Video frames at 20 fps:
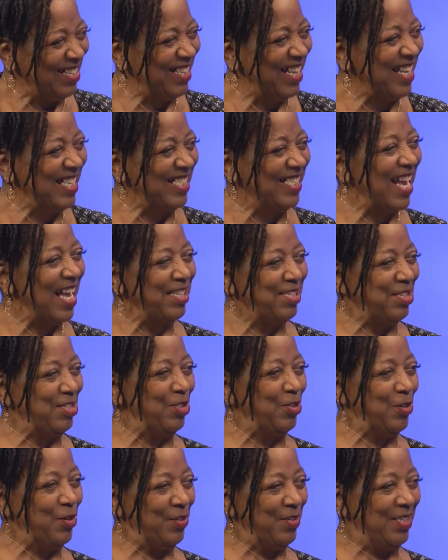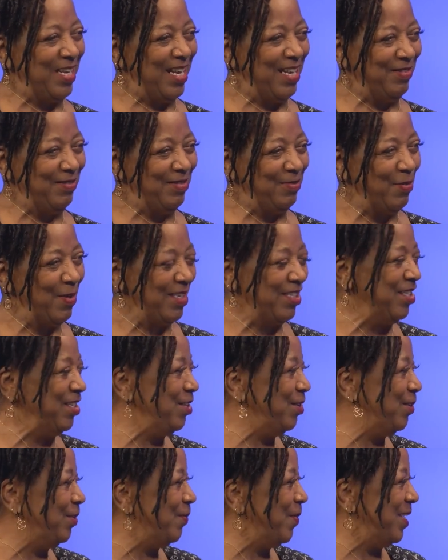Things not to do and, and, what to
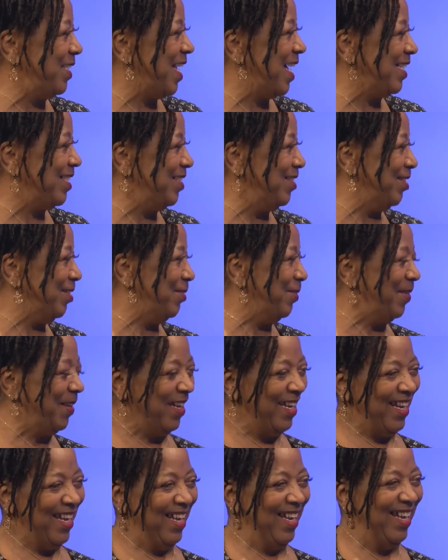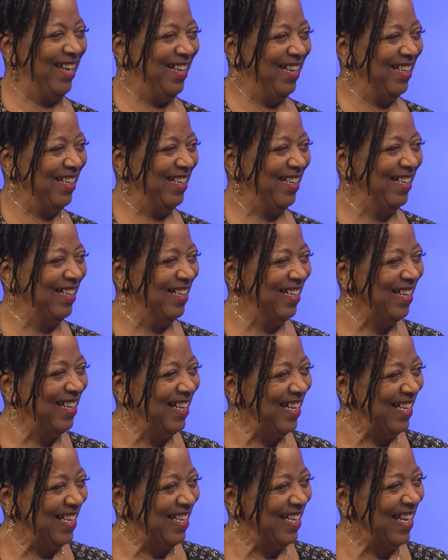do, what not to do. You know, yes. Yes.
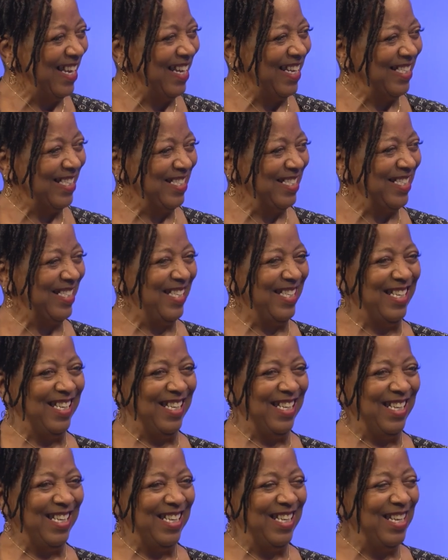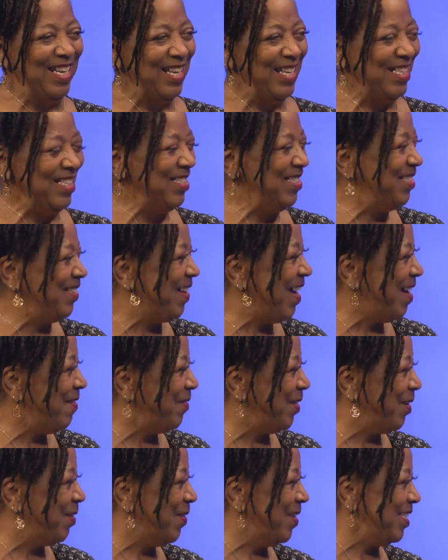Sure. yes. Did you have
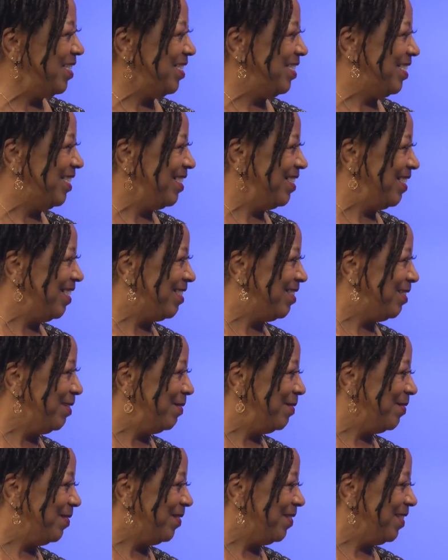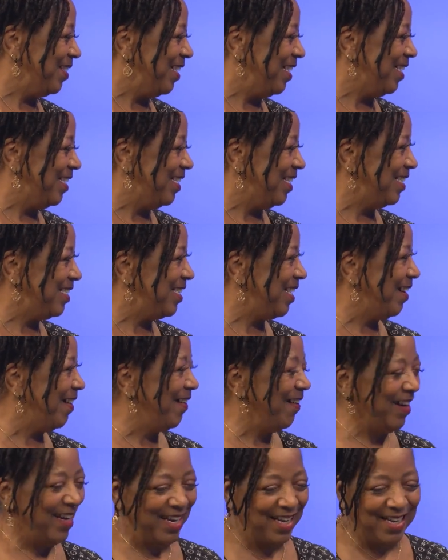a oh. question that you in this
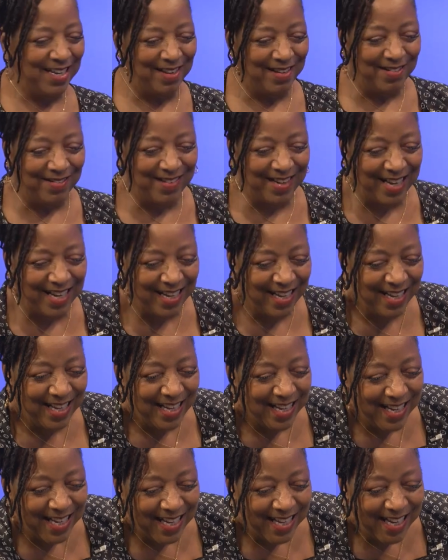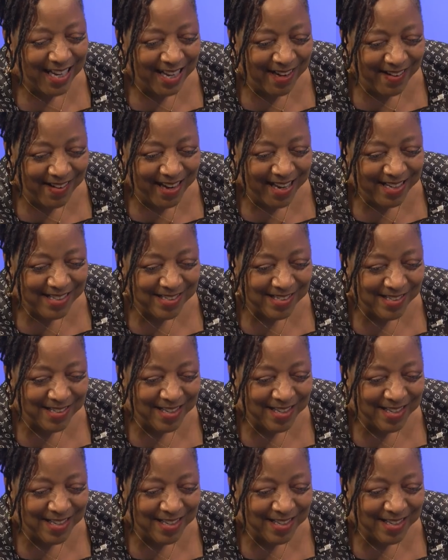area? Okay. Okay. So